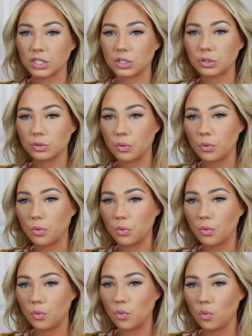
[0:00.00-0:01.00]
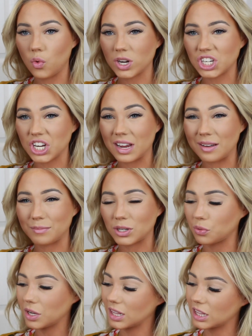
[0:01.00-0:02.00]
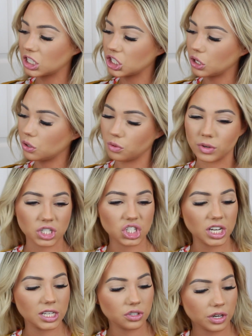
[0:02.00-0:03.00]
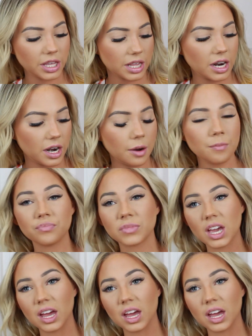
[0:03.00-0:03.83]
swishing between the 2 shades right there